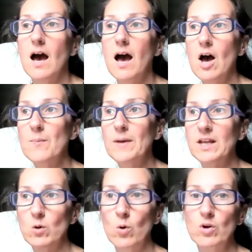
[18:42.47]

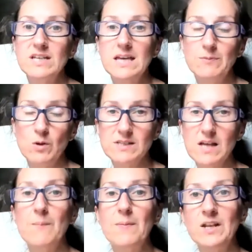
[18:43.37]
in order to keep those
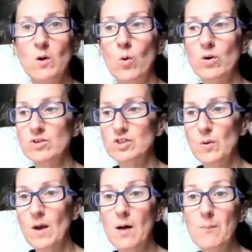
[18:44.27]
up, in order to
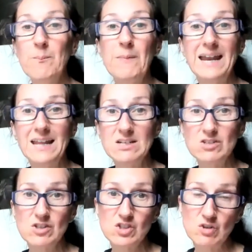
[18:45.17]
help manage
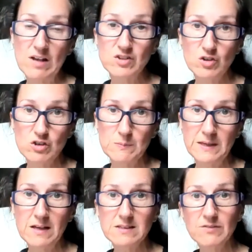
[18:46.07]
the stressors.
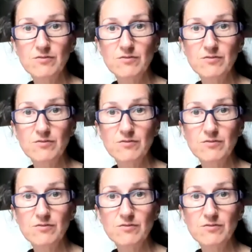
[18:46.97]
Because